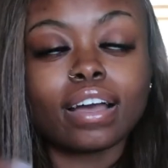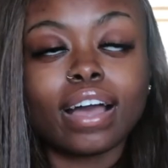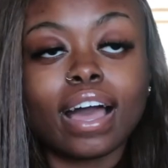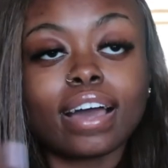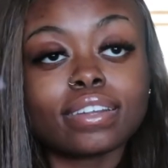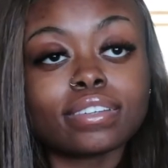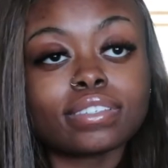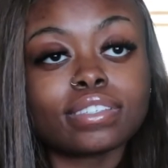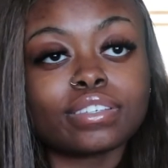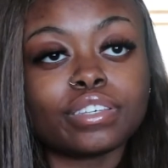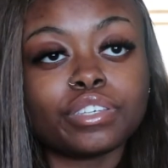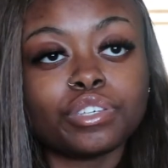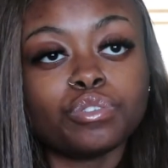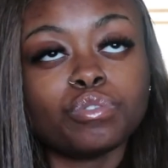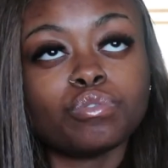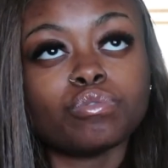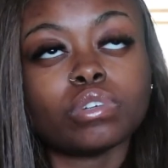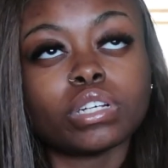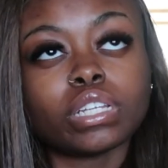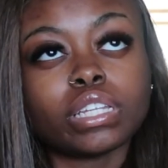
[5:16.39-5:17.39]
Honestly, you
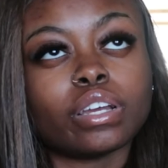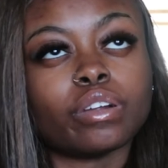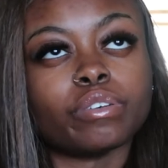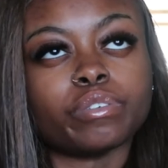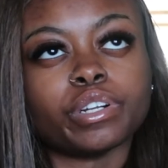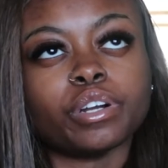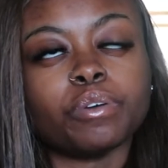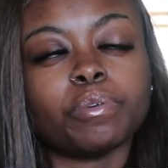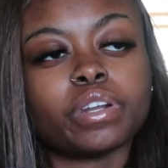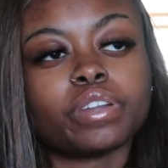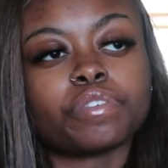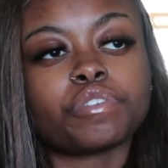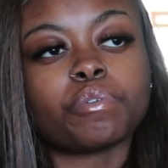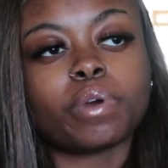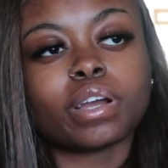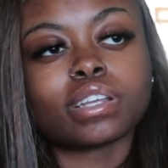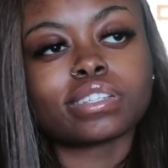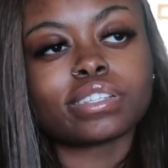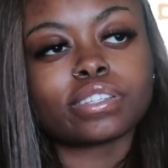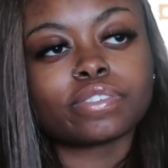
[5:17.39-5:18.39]
really a real one if you
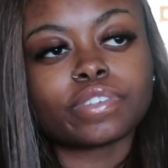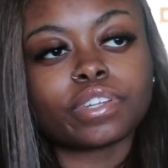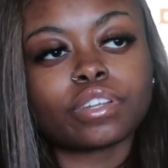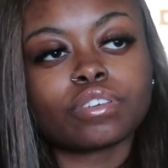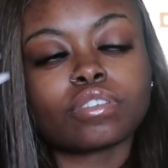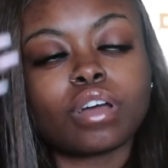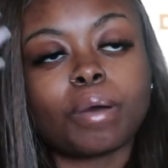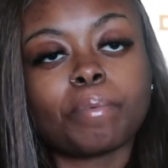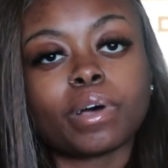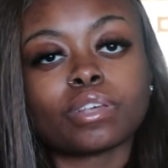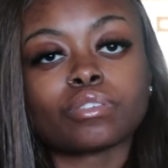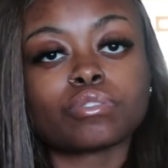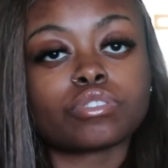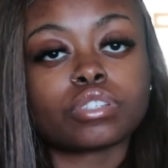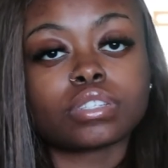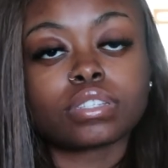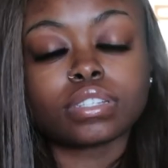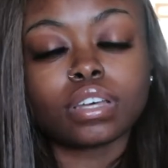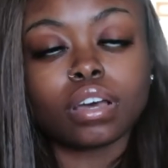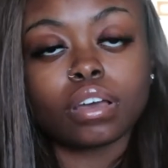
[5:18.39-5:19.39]
watch these videos, so I might as well
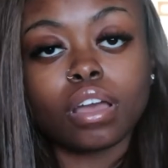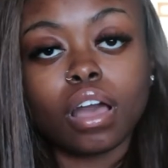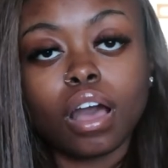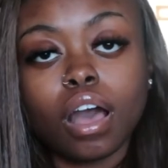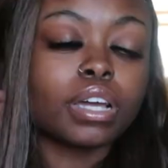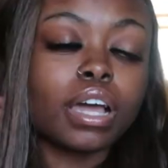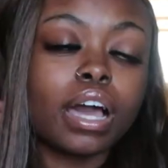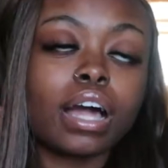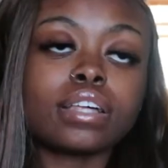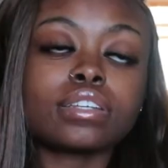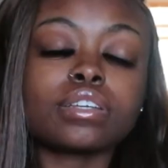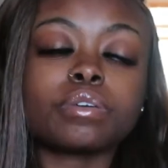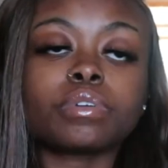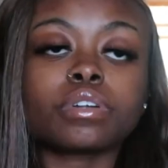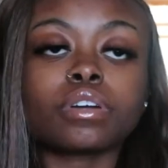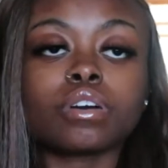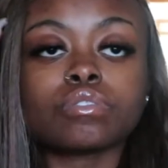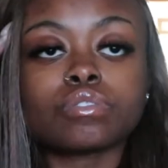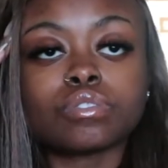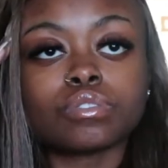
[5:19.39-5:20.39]
just tell y'all. The college I want
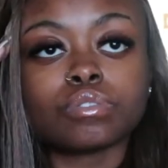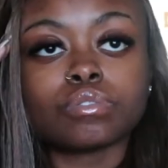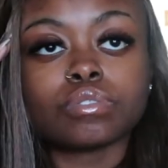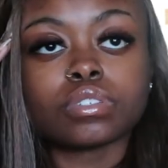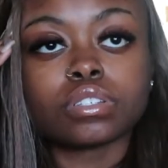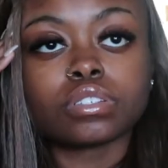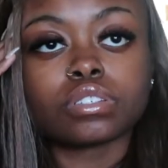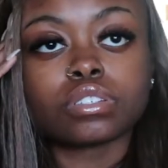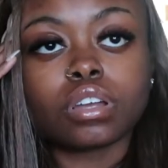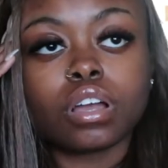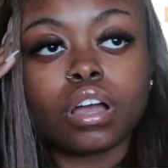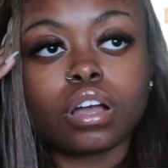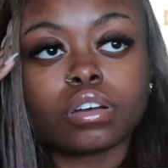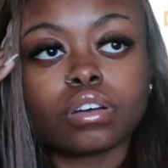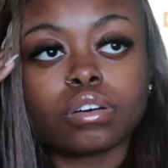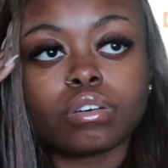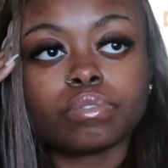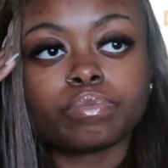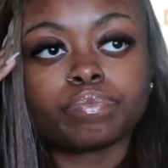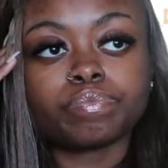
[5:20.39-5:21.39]
to go to is in
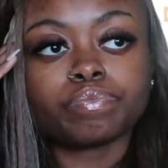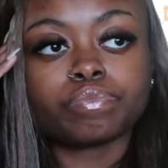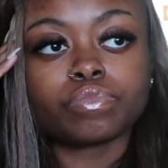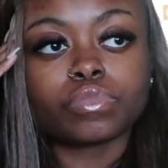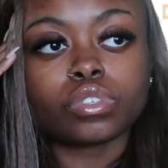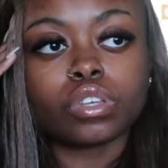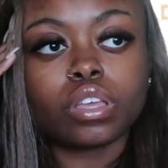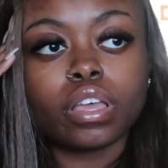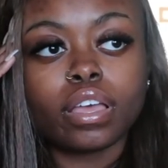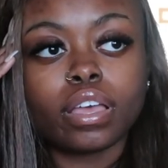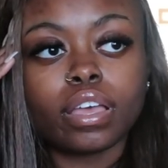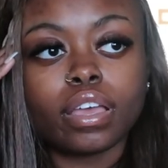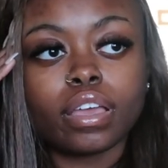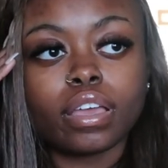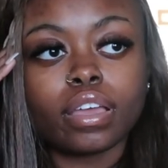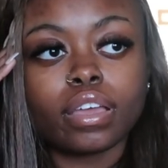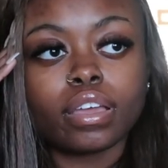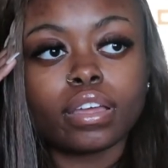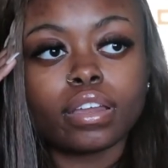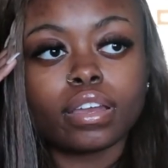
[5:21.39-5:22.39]
Chicago.
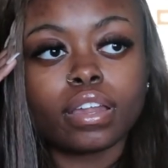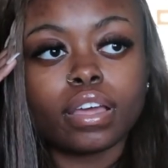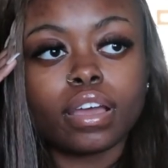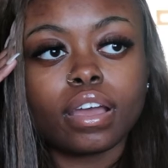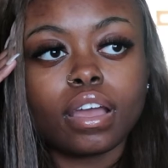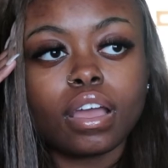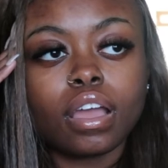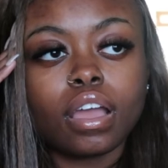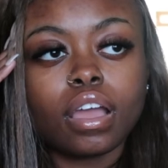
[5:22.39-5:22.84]
And